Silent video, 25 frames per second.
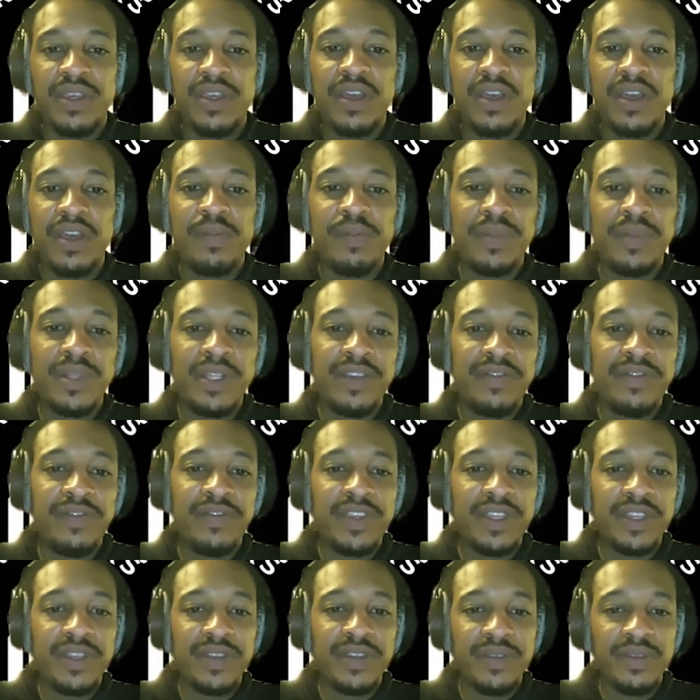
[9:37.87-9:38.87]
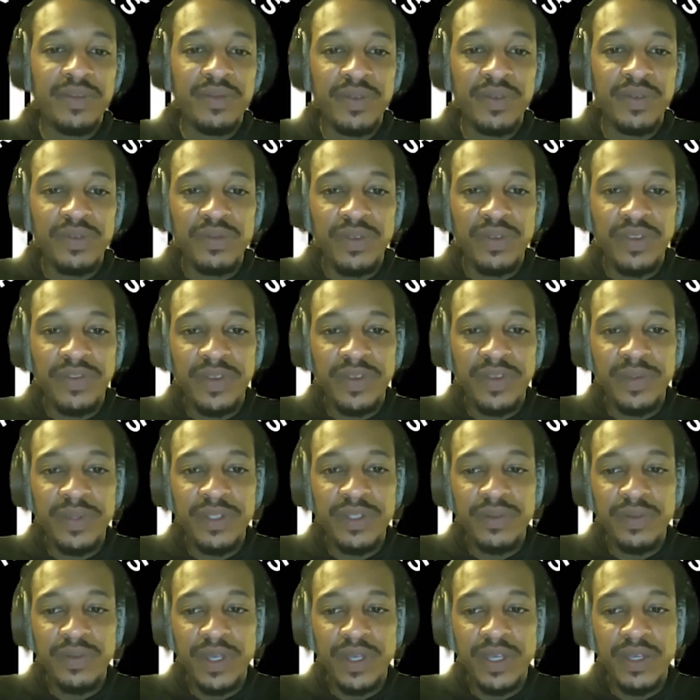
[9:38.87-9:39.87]
oblivion was with him
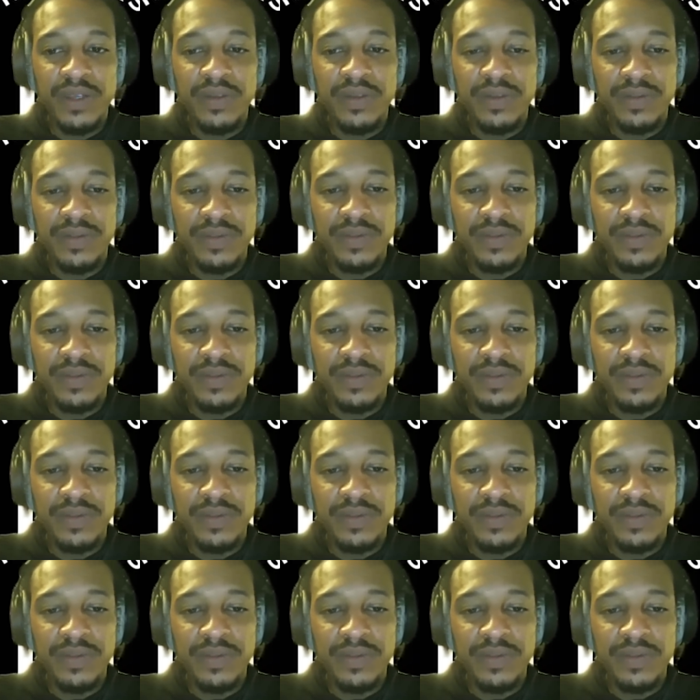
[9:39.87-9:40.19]
as well.